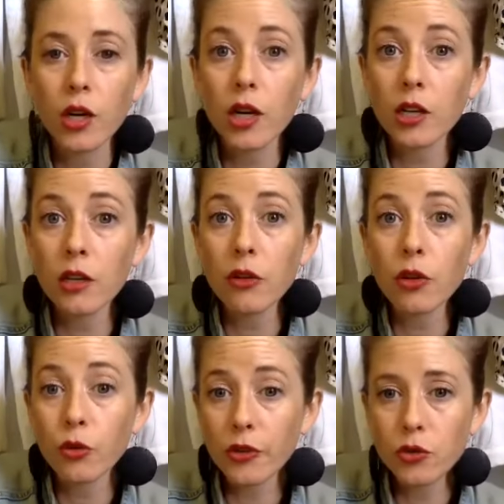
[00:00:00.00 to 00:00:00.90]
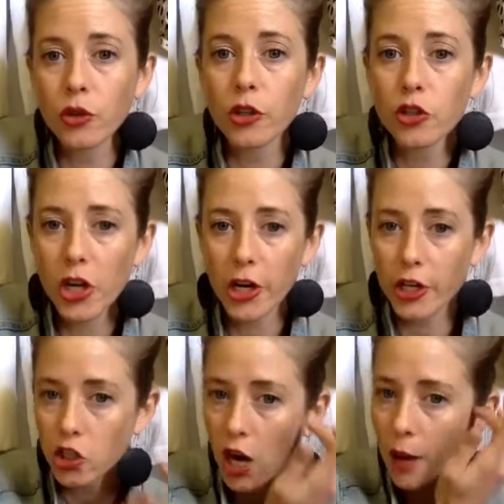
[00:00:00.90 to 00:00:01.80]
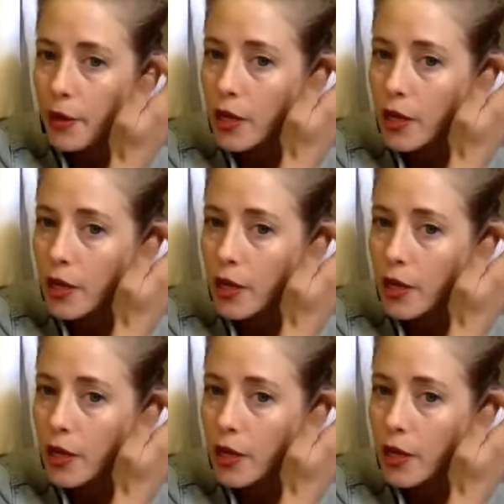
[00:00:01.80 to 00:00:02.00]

a thrift store or charity shop.